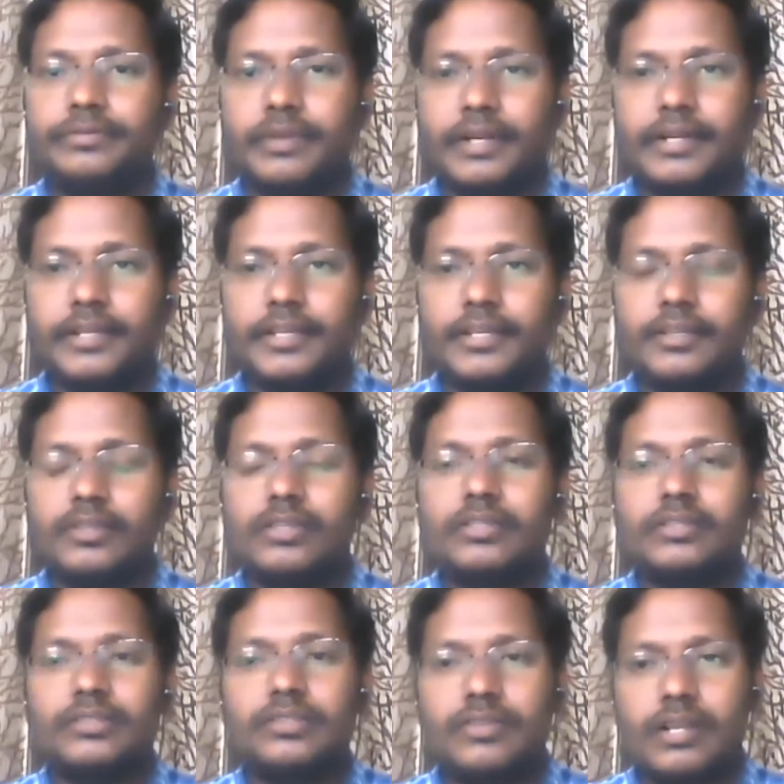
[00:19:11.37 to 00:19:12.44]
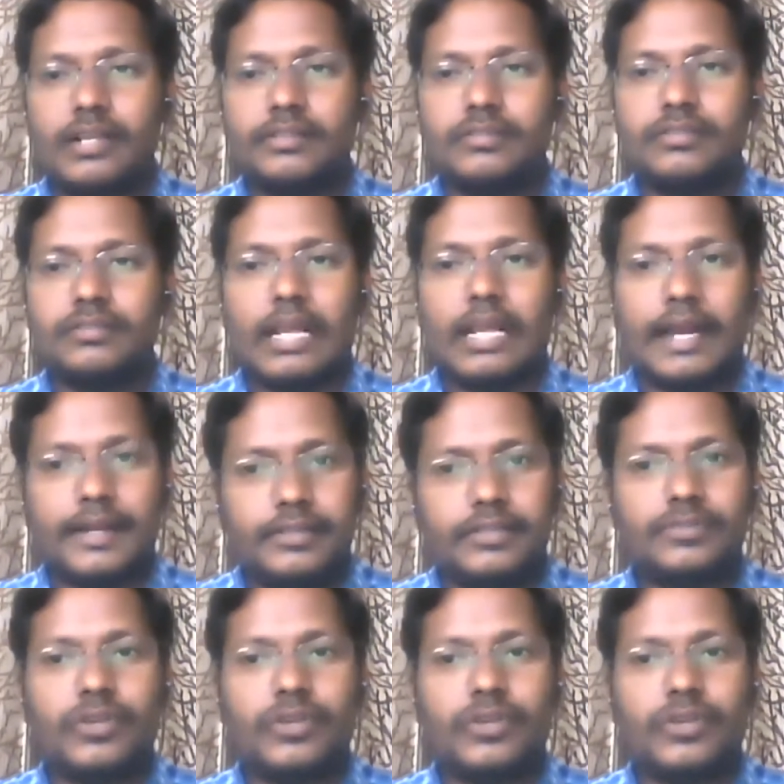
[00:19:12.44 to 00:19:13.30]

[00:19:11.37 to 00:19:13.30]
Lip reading: fatigue, stress at the